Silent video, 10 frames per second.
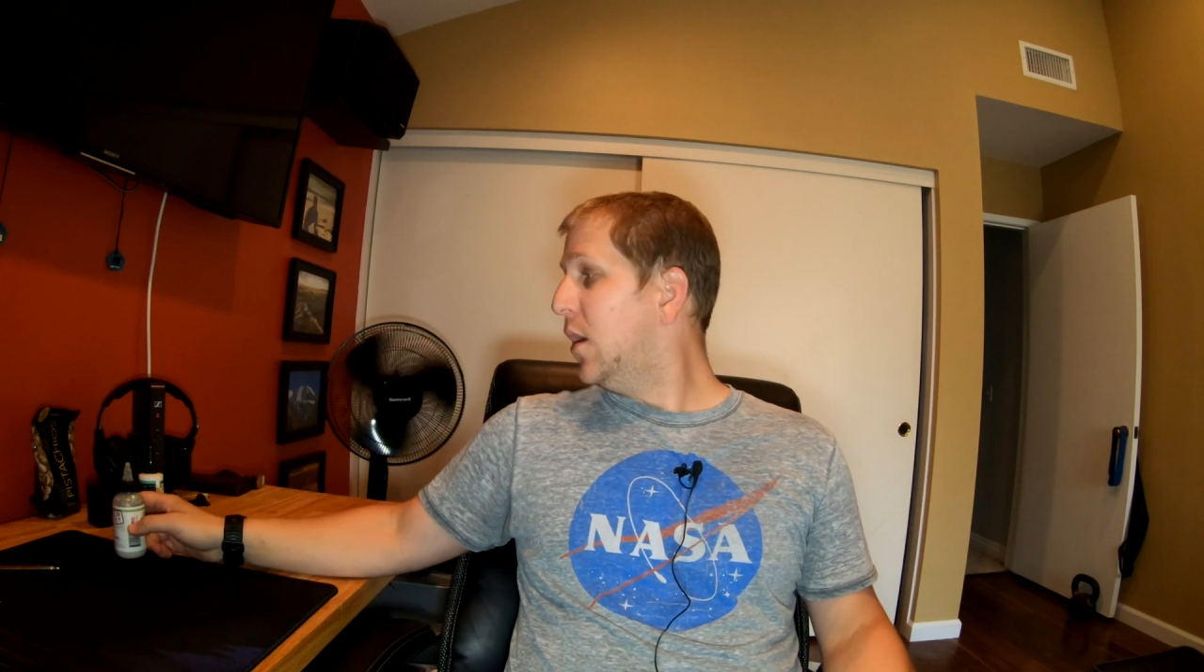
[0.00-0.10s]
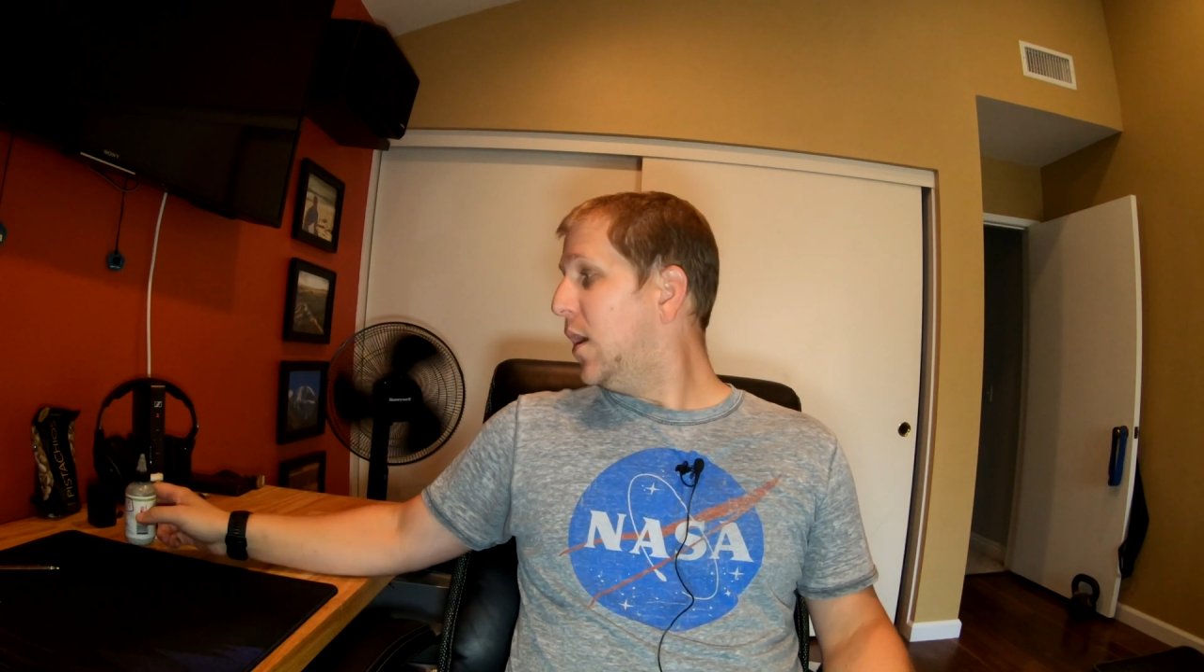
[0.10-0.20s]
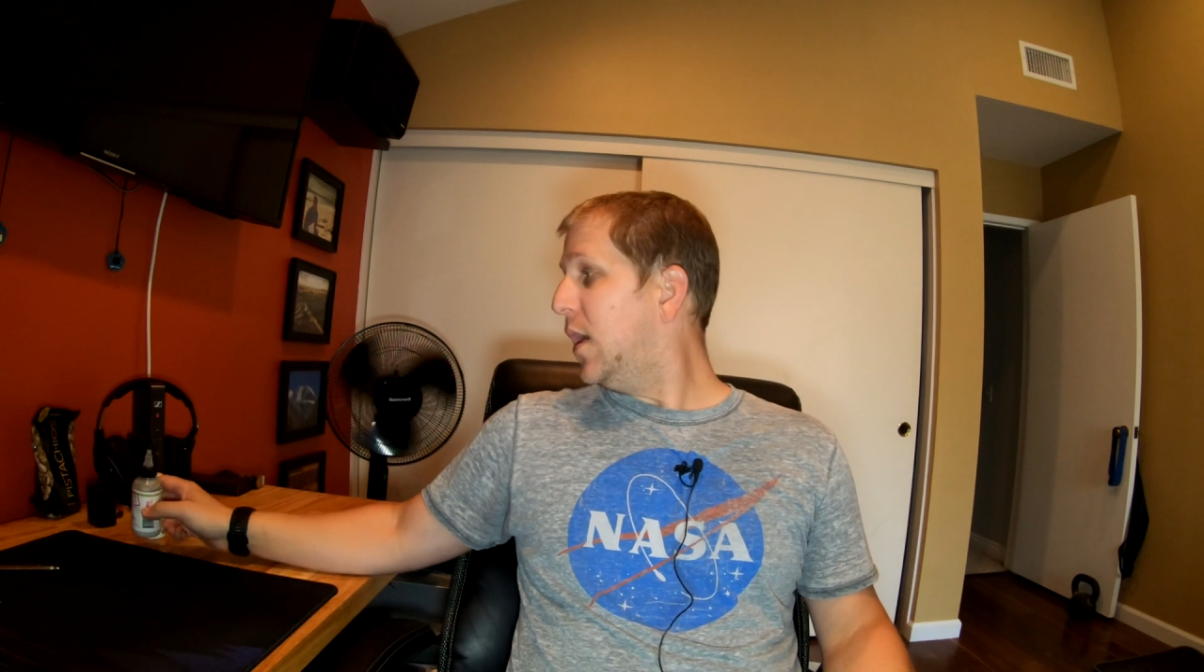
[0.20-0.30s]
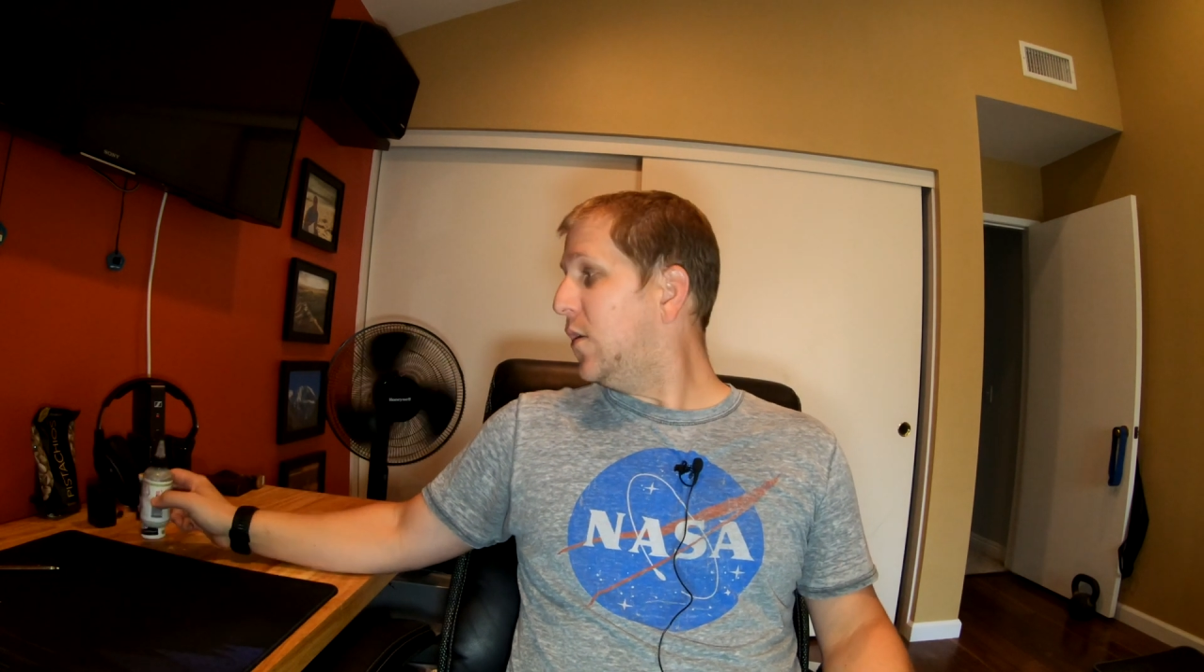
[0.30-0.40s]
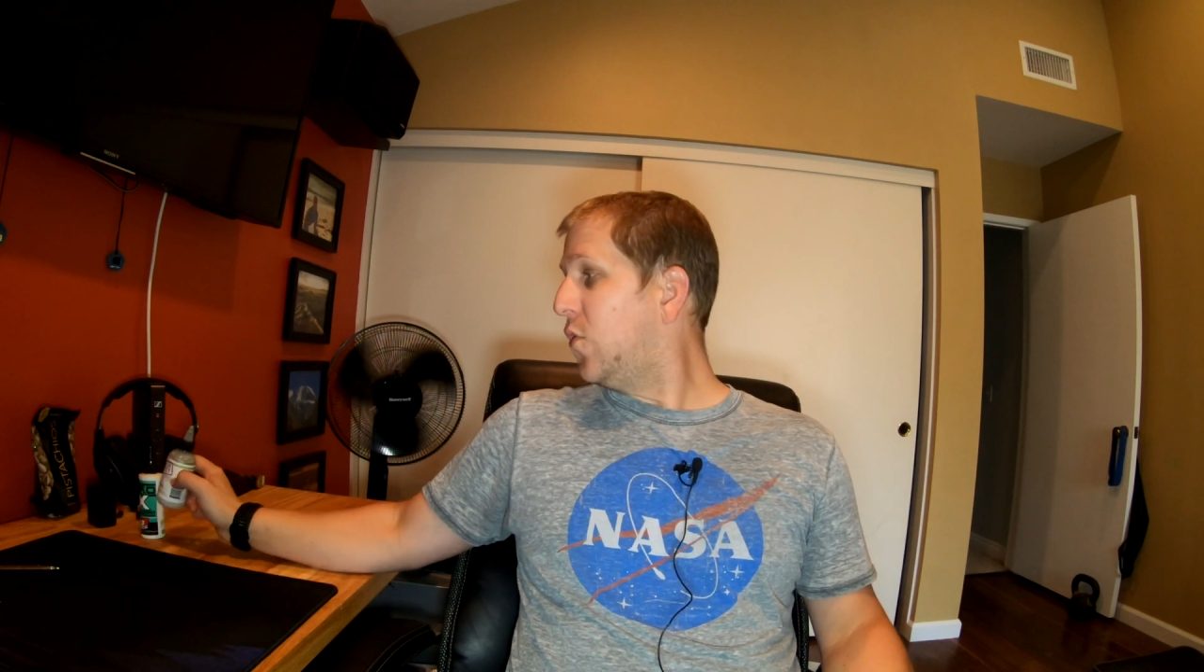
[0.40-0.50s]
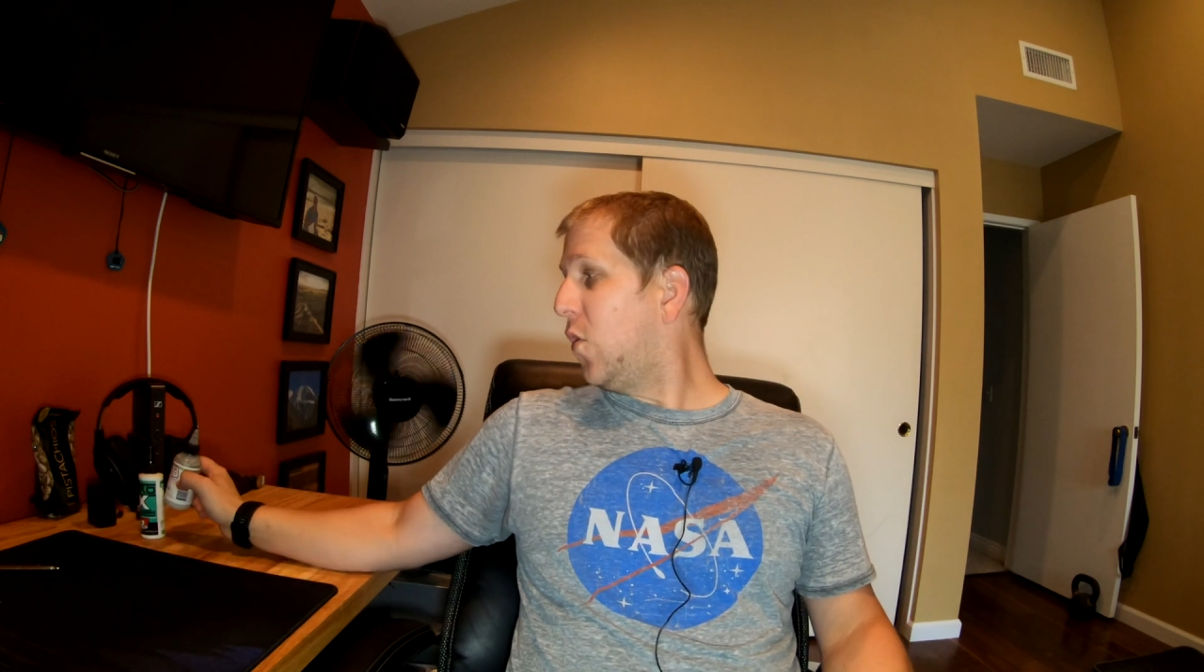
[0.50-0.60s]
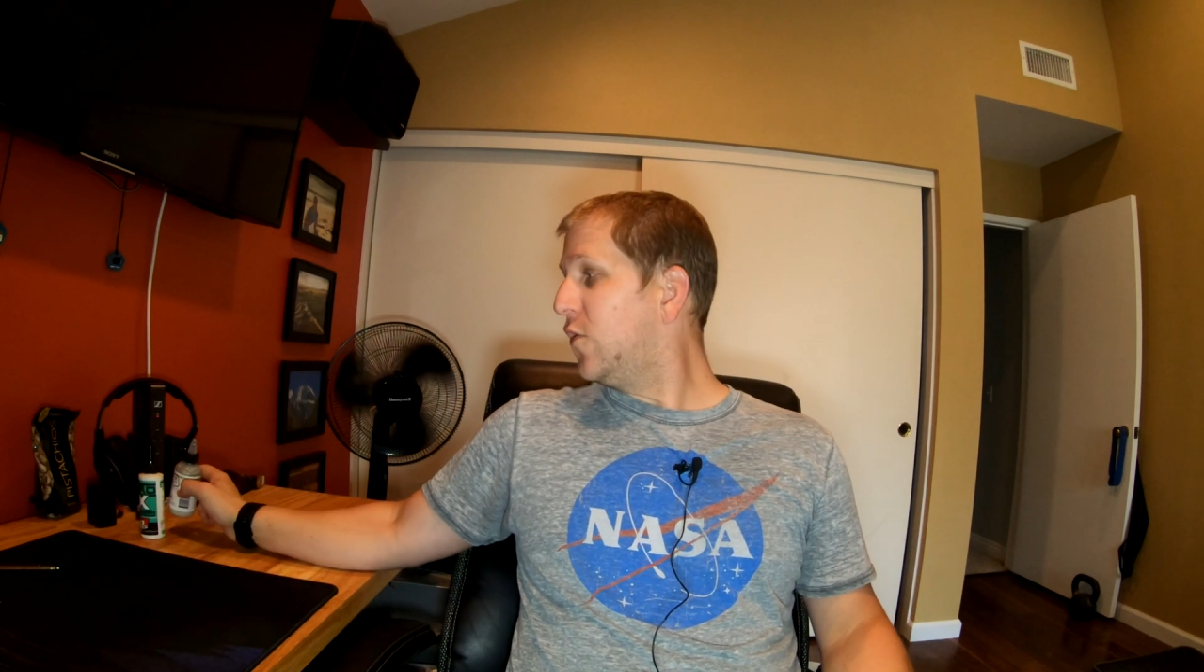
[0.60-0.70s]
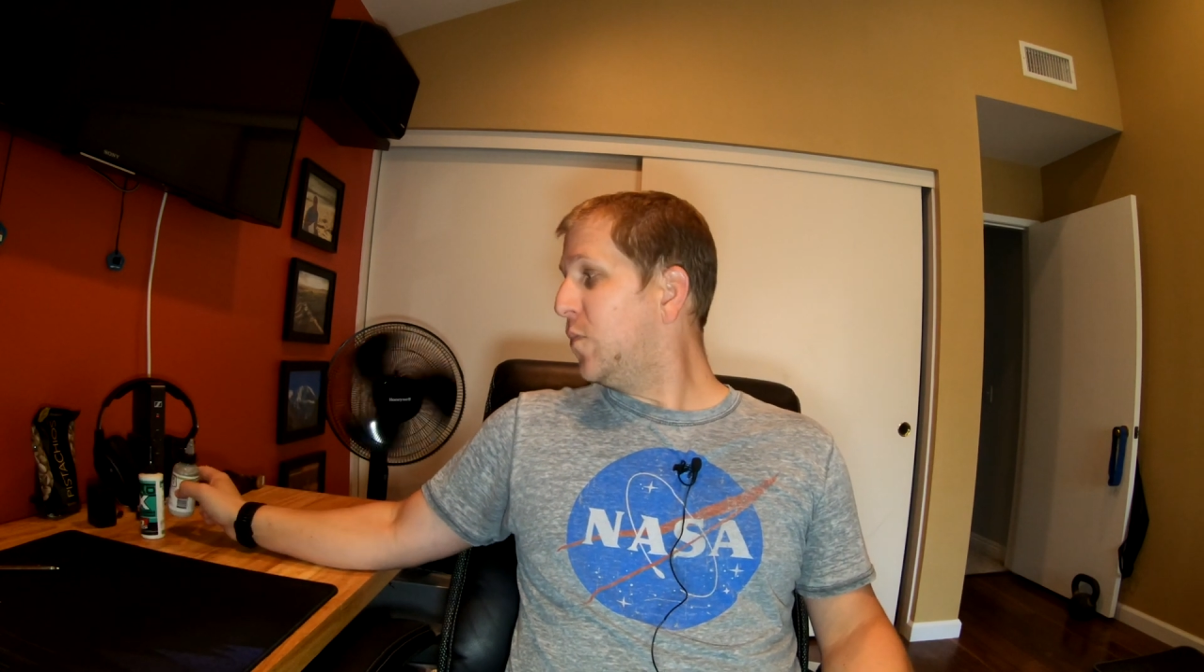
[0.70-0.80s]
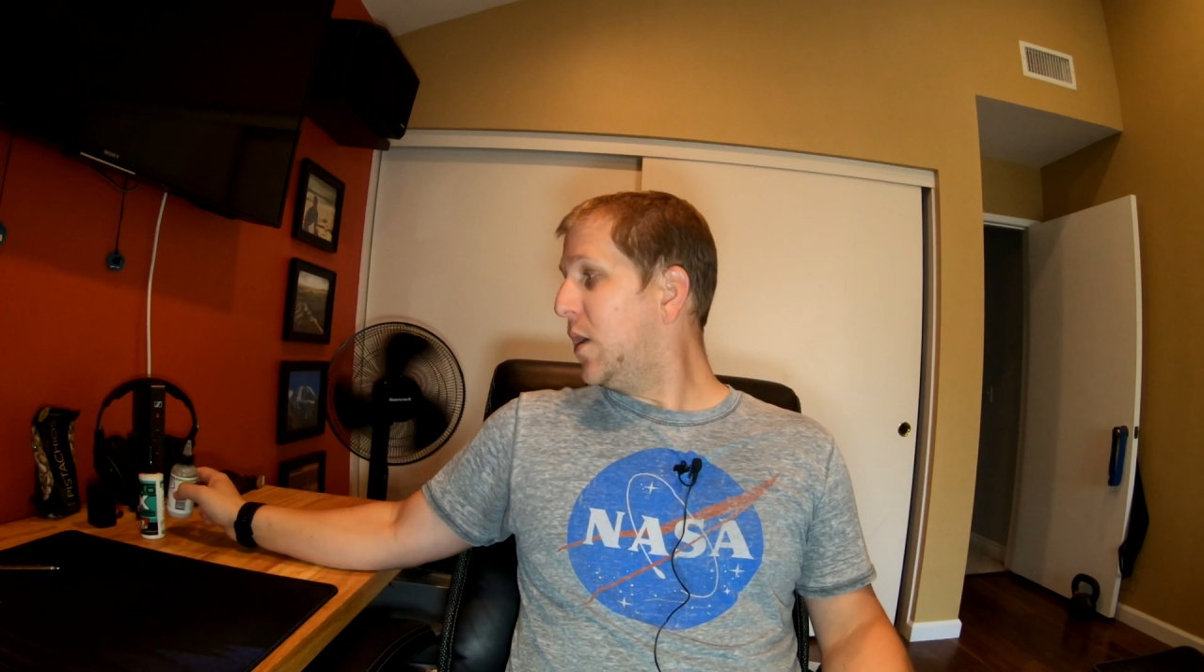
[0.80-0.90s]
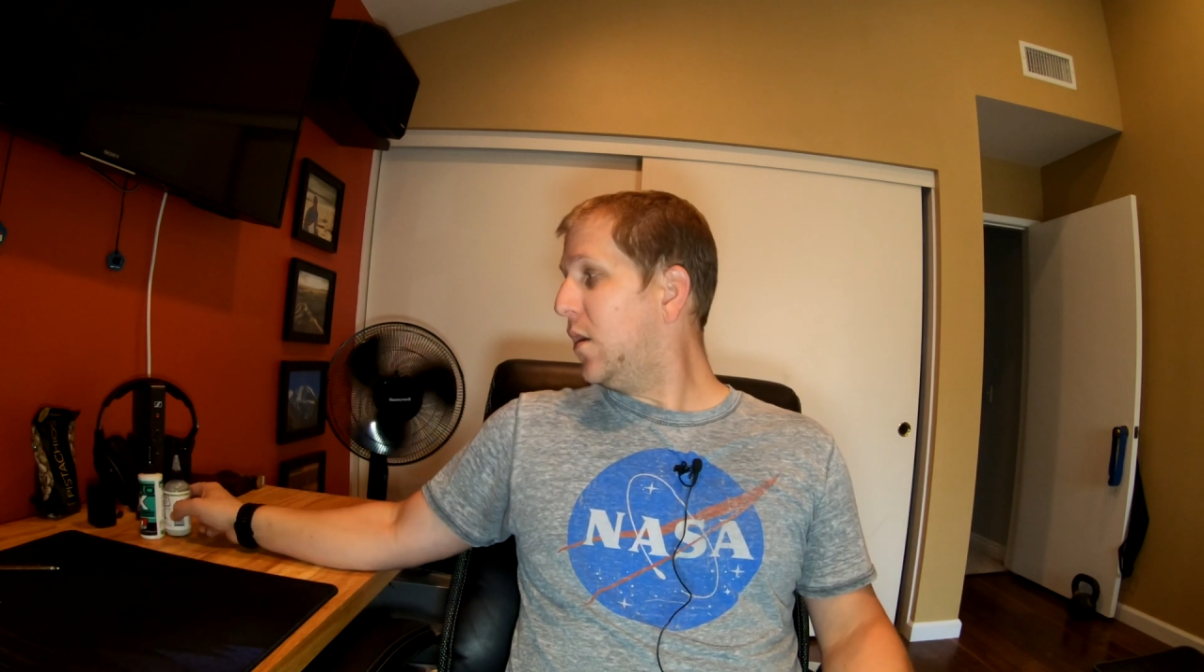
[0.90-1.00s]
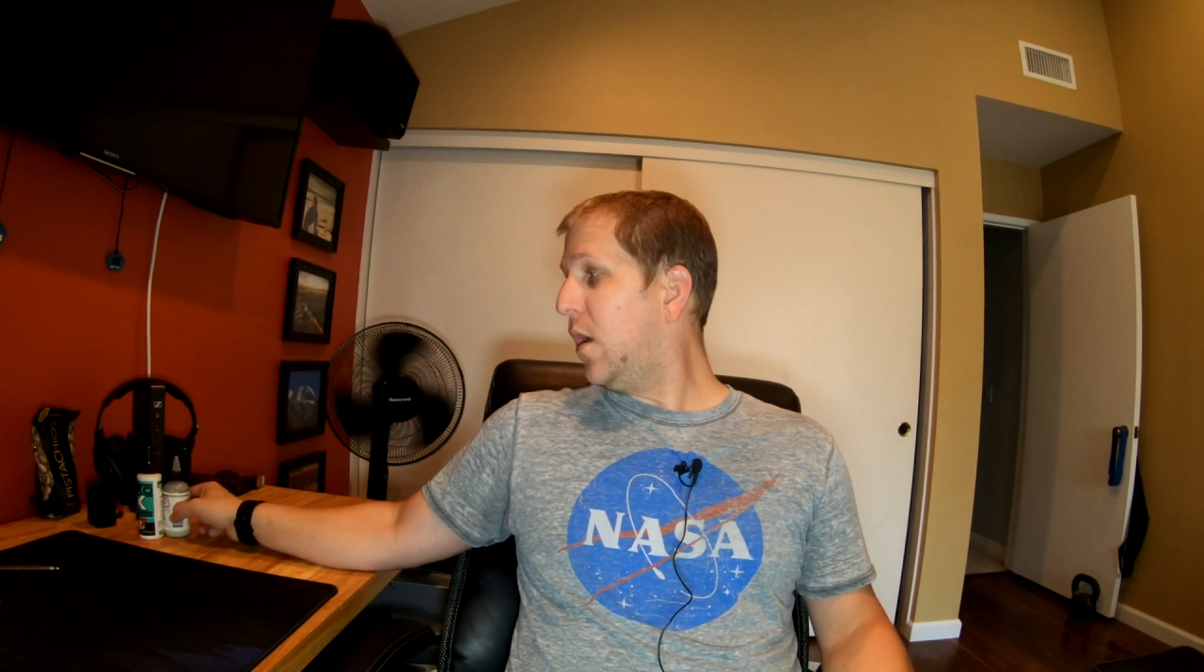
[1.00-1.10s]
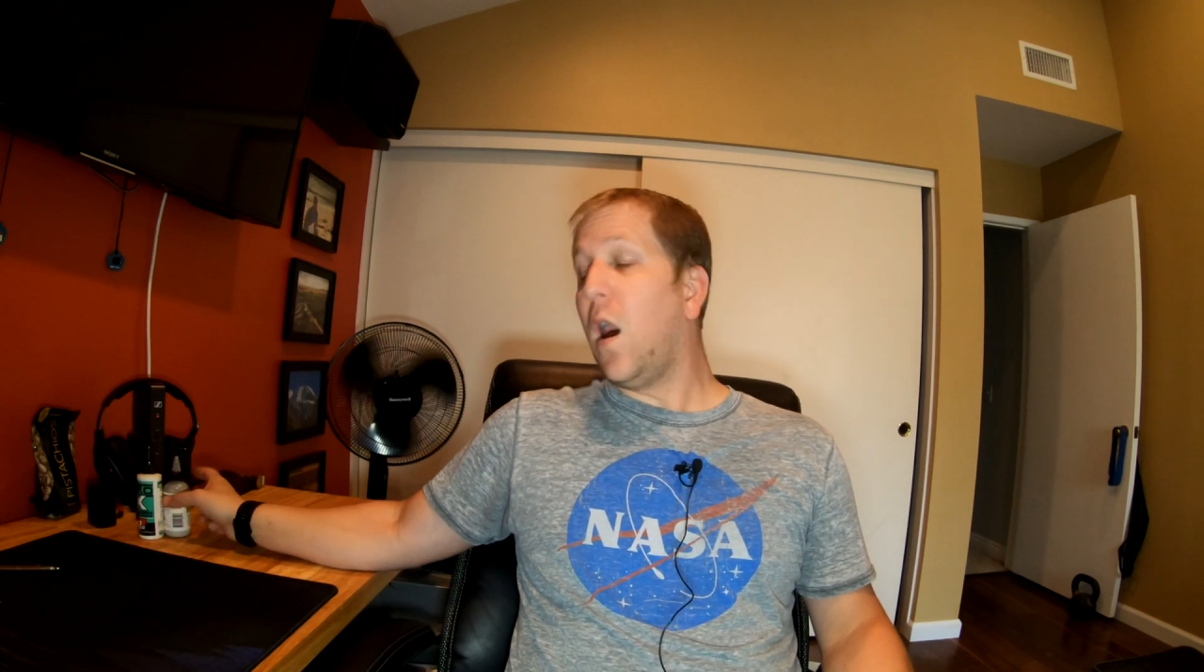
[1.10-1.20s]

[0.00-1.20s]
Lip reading: endorsement.